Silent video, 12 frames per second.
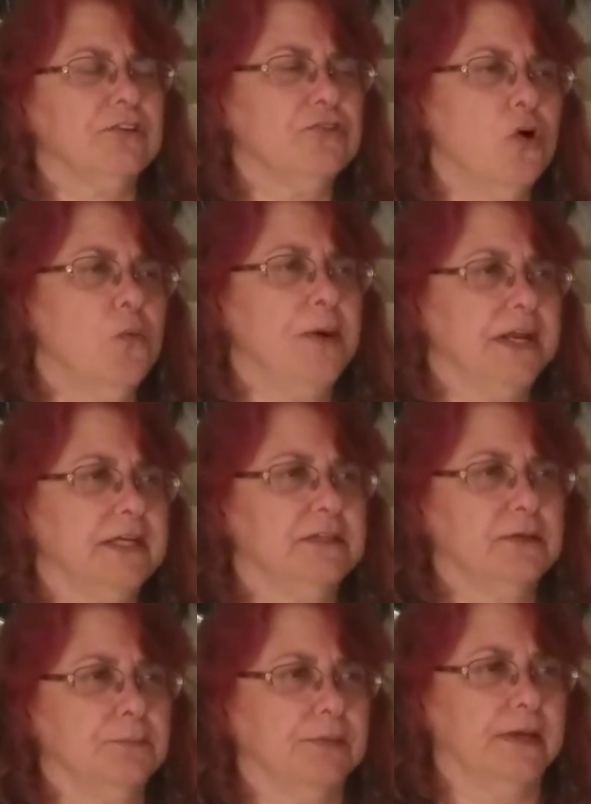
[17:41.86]
nobody
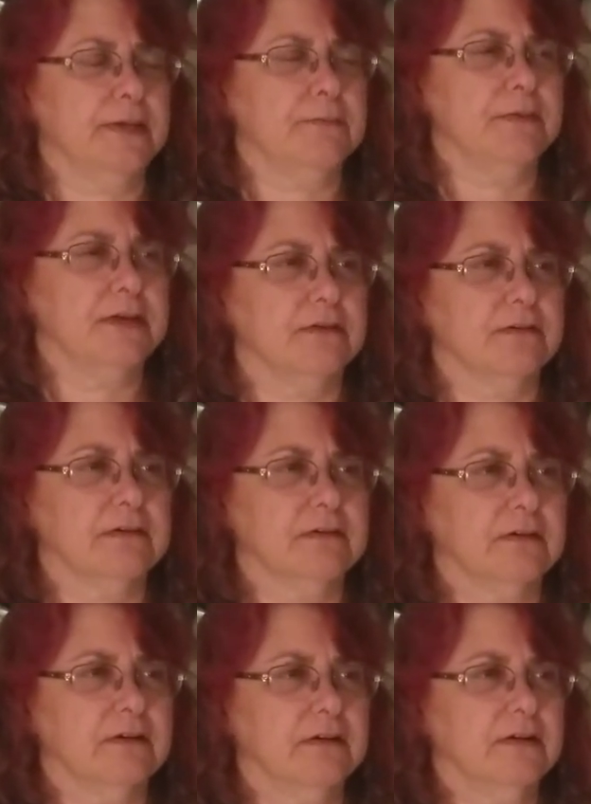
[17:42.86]
to blame here.
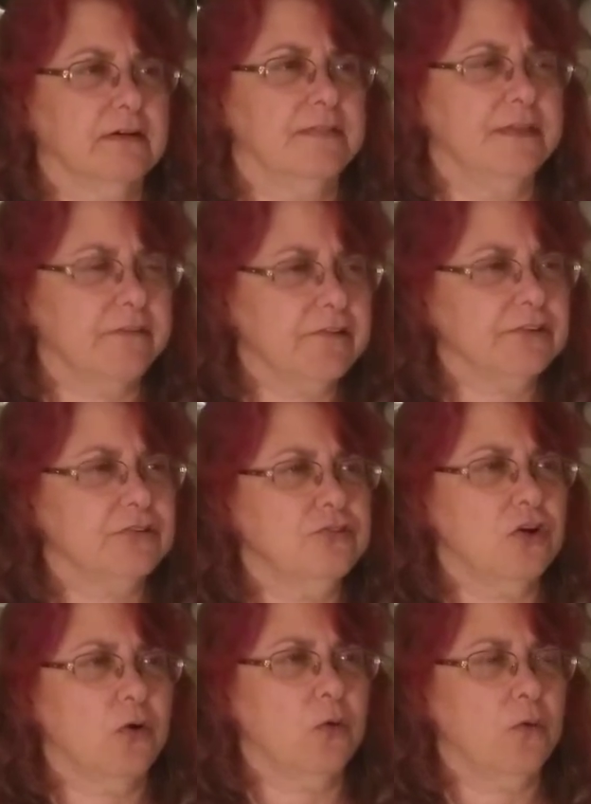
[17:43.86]
There is
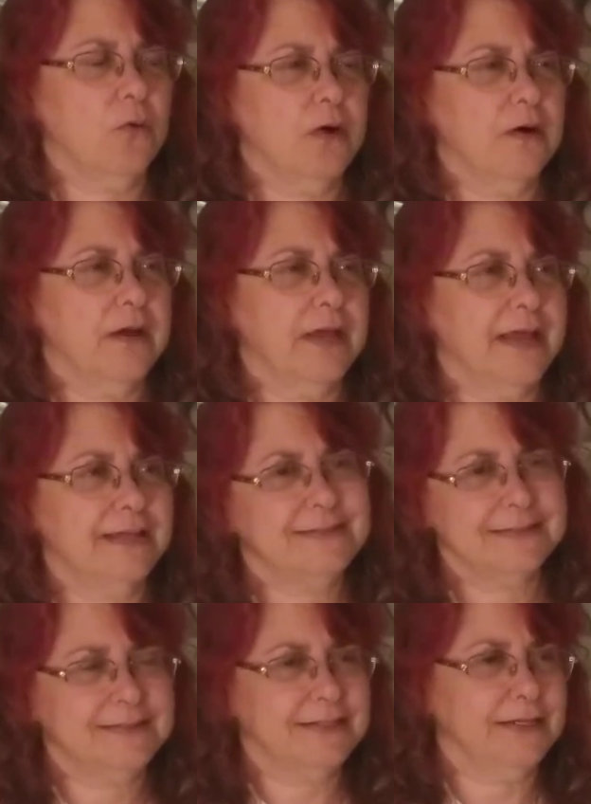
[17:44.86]
no
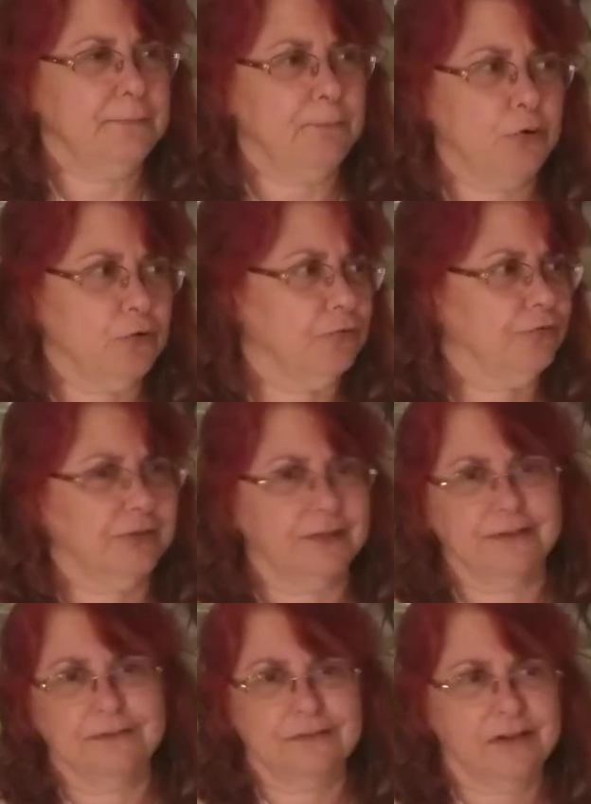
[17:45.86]
entity,
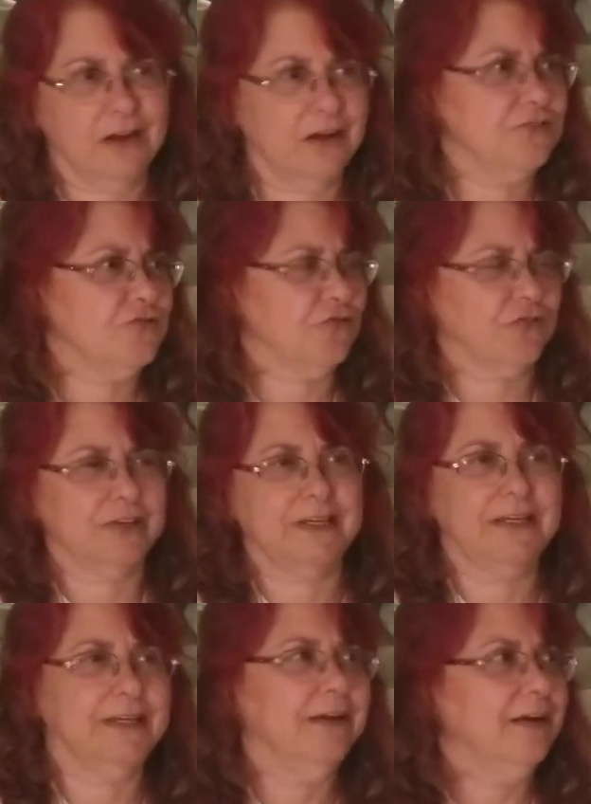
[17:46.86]
person,
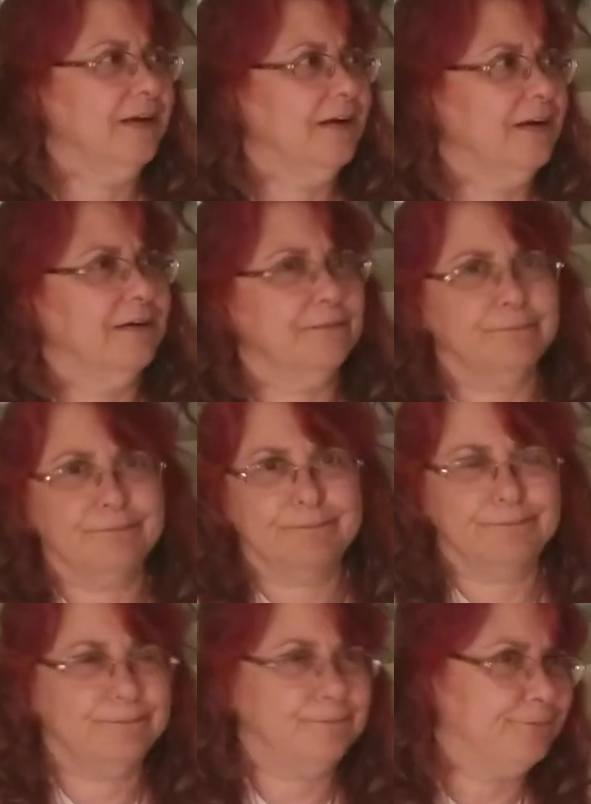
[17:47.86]
country,
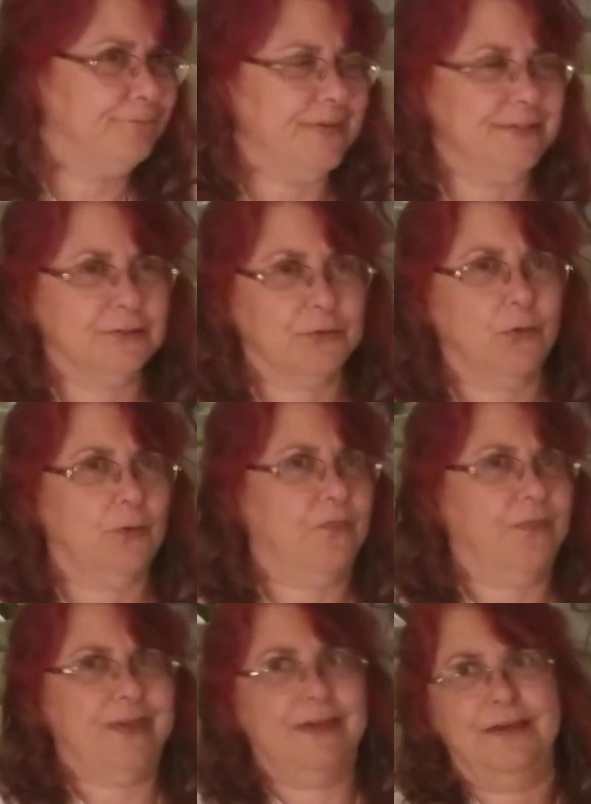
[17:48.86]
physical
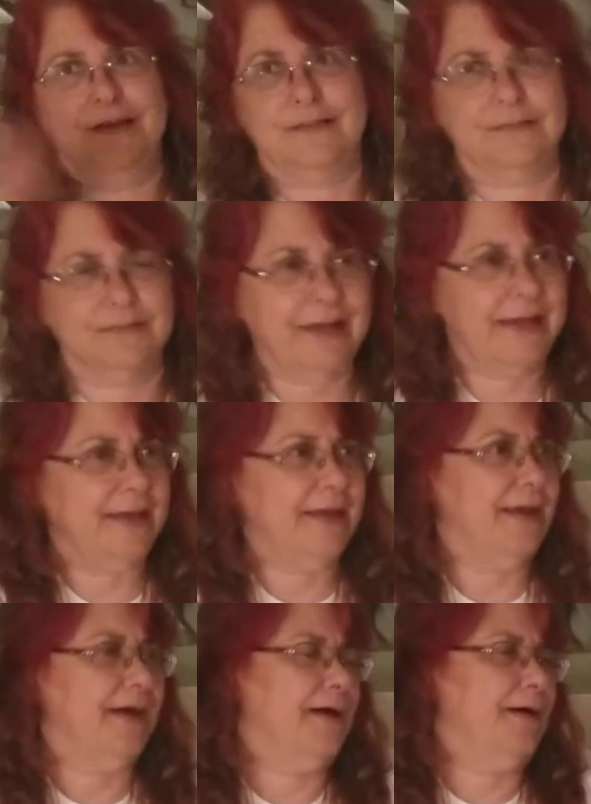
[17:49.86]
thing,
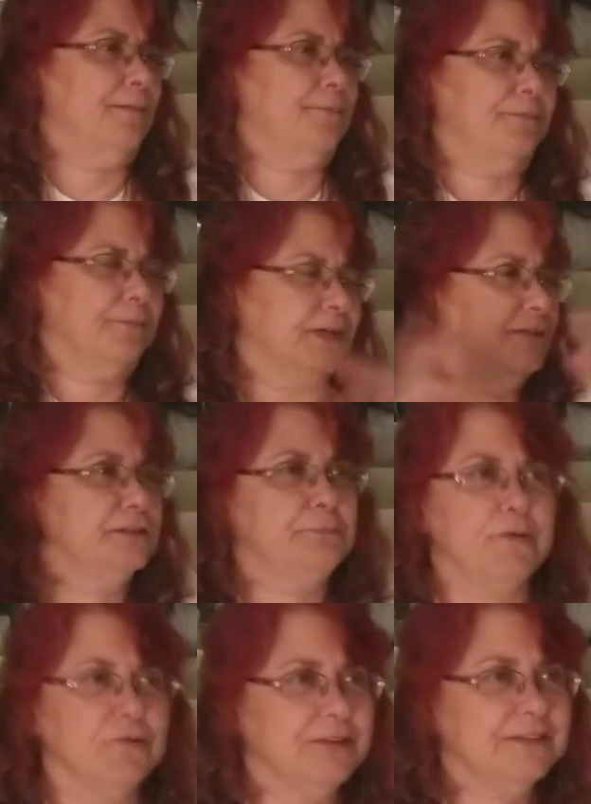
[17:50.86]
lab,
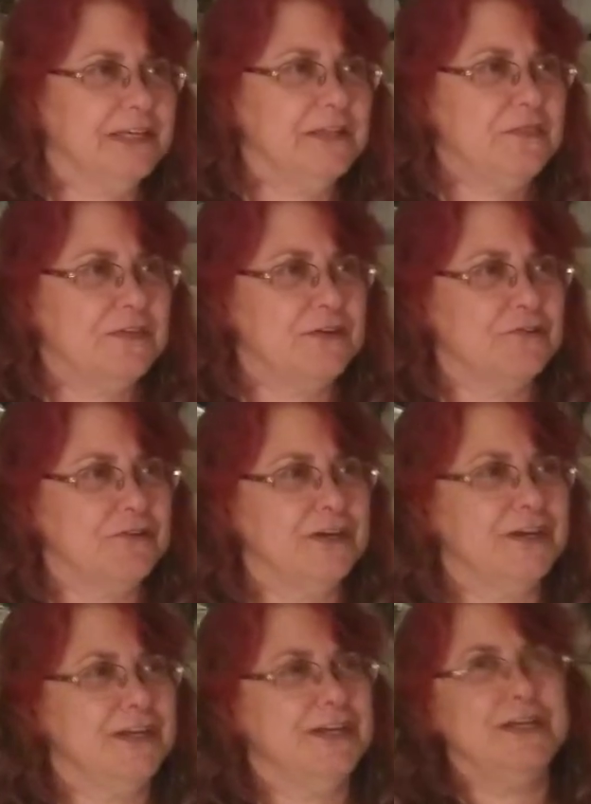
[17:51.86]
conspiracy
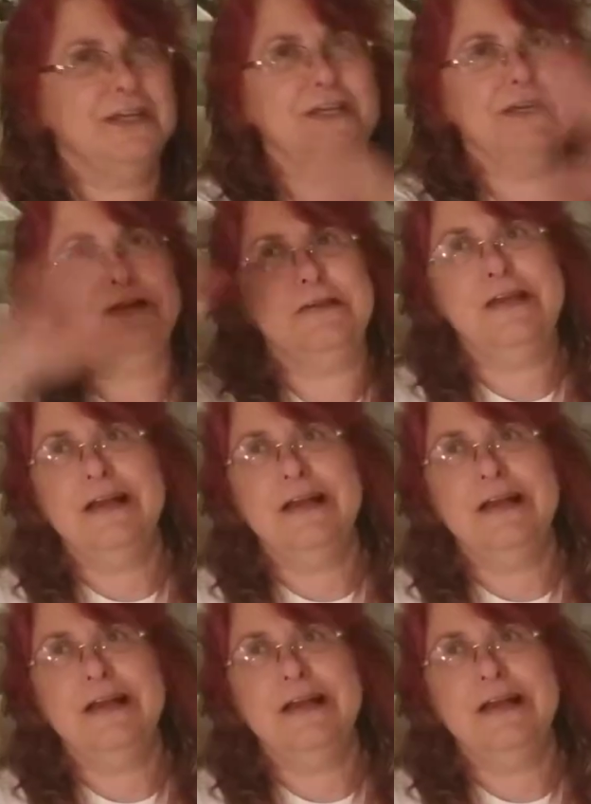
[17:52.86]
theory,